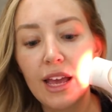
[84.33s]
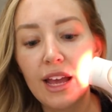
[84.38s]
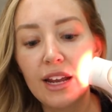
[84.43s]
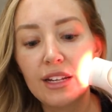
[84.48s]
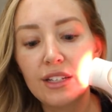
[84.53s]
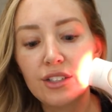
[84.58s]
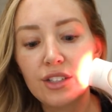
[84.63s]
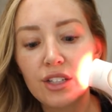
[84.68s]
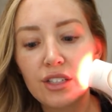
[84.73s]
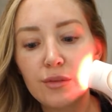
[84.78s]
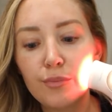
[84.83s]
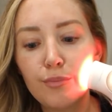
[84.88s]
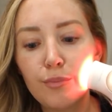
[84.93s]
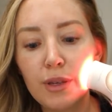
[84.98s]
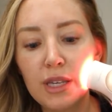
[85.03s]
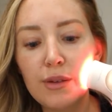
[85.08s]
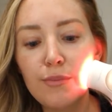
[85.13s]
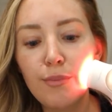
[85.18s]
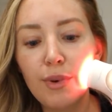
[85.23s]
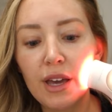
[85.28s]
and it does
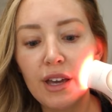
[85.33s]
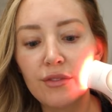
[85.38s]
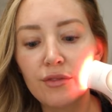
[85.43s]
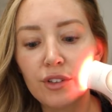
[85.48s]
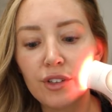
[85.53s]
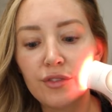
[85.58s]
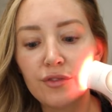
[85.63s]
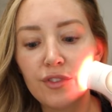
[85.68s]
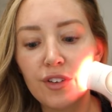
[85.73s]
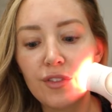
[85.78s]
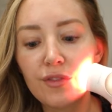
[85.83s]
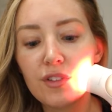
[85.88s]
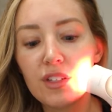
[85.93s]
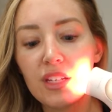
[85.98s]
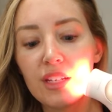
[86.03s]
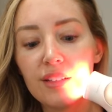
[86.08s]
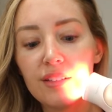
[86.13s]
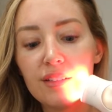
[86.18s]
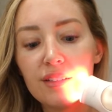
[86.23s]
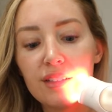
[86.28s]
beep every
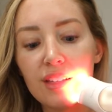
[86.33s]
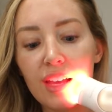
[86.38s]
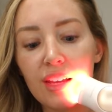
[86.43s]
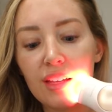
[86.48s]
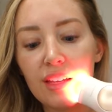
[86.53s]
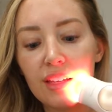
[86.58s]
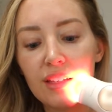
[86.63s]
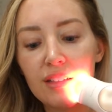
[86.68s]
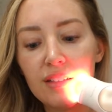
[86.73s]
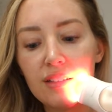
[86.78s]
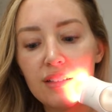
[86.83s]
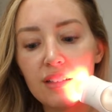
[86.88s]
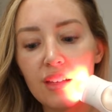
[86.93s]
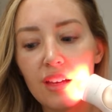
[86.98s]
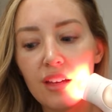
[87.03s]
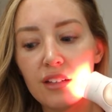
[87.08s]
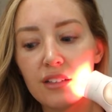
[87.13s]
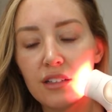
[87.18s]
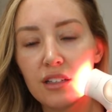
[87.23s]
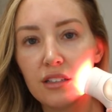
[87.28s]
fifteen seconds
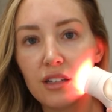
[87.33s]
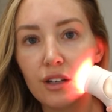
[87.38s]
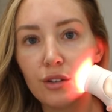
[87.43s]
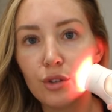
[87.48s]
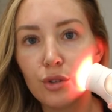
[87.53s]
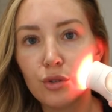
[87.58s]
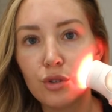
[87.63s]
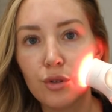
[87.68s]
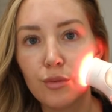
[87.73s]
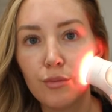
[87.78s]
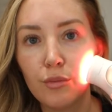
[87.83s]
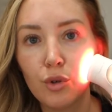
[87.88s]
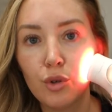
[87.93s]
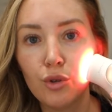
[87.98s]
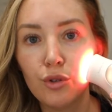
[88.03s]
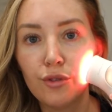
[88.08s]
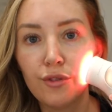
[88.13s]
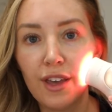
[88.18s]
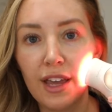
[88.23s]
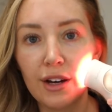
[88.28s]
uh, to tell you to
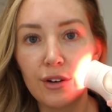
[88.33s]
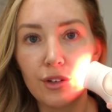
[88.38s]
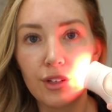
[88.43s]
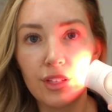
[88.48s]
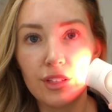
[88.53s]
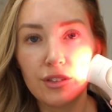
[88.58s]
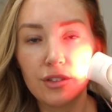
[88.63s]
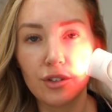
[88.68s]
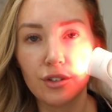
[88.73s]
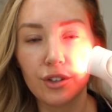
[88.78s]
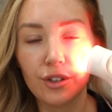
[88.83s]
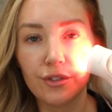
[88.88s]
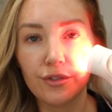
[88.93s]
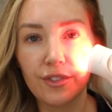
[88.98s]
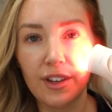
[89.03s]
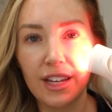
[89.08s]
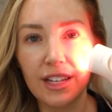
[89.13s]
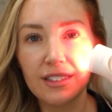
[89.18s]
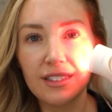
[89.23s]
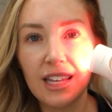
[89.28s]
move areas on your
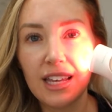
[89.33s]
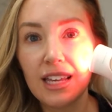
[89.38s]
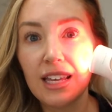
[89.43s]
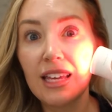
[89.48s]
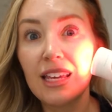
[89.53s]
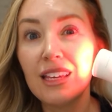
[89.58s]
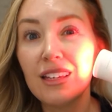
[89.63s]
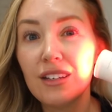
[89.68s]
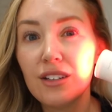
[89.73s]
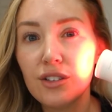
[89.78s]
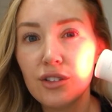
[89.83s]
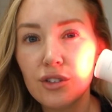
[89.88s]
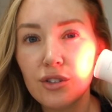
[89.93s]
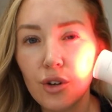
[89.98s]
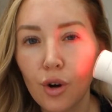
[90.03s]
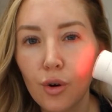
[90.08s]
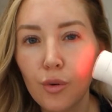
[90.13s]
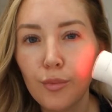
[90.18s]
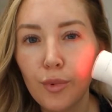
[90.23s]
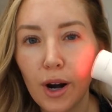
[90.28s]
face. It is
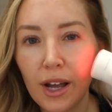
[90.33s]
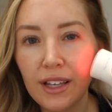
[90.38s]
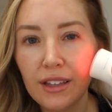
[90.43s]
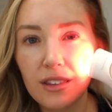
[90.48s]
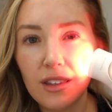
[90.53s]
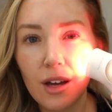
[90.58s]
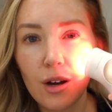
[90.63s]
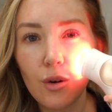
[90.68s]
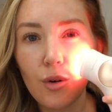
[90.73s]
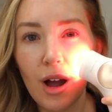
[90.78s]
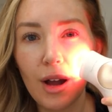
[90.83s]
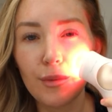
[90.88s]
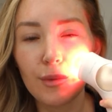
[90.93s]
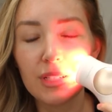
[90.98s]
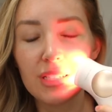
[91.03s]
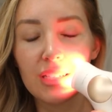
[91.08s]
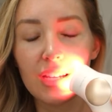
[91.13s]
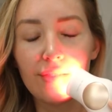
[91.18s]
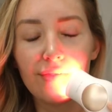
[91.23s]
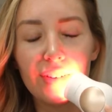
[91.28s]
so bright though, I
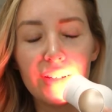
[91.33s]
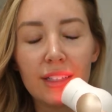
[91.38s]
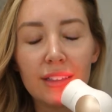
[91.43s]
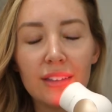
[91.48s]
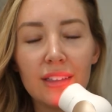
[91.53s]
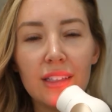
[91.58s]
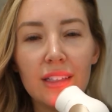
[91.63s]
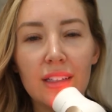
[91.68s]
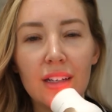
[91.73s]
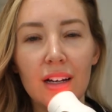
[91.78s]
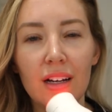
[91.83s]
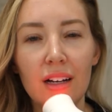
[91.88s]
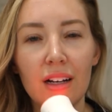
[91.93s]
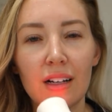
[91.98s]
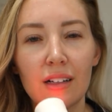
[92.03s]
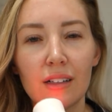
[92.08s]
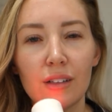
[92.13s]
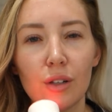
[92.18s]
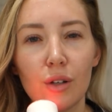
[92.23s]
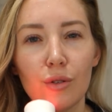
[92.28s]
would definitely
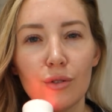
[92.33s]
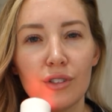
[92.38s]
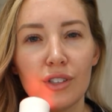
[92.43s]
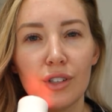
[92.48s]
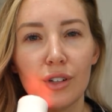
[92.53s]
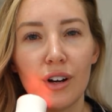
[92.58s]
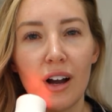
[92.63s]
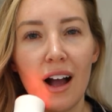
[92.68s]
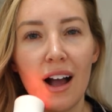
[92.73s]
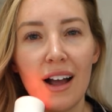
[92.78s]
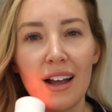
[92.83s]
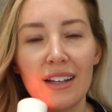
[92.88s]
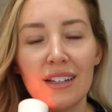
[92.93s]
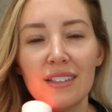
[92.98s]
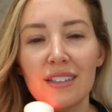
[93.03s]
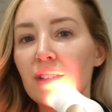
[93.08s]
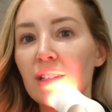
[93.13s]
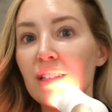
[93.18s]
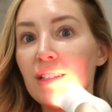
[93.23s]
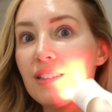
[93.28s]
uh, close your
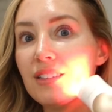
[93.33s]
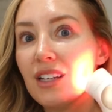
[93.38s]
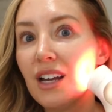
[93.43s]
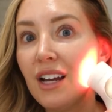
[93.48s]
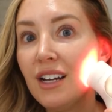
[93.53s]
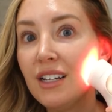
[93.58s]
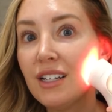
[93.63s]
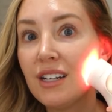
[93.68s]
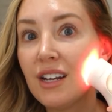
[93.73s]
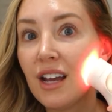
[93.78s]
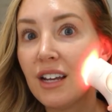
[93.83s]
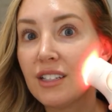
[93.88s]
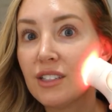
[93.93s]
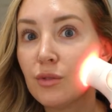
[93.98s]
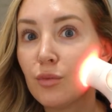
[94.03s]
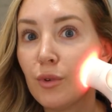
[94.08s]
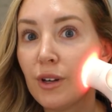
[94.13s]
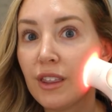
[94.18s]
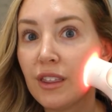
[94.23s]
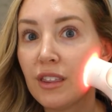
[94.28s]
eyes. And it's kind of nice
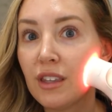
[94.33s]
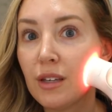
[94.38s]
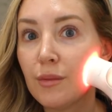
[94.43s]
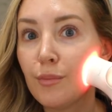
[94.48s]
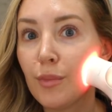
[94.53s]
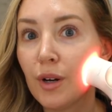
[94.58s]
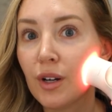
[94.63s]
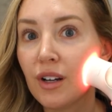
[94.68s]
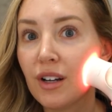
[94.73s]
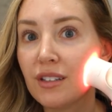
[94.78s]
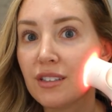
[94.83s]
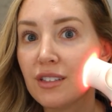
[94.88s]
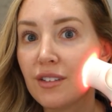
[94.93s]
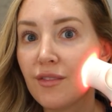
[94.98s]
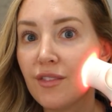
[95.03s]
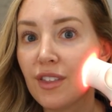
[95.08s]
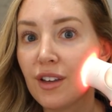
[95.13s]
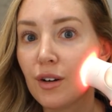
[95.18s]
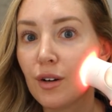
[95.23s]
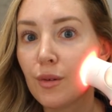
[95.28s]
with the percussive
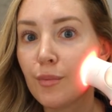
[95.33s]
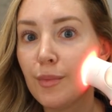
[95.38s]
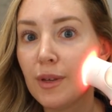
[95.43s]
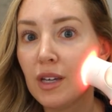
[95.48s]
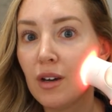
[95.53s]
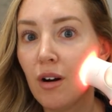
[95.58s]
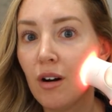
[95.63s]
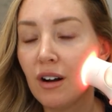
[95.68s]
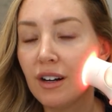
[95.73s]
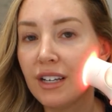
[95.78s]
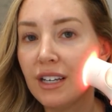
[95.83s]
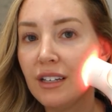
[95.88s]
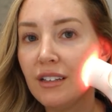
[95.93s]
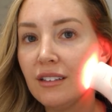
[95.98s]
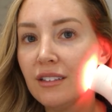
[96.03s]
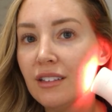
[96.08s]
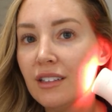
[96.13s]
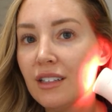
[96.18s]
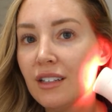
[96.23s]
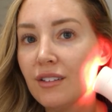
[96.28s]
therapy on
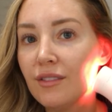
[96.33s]
it.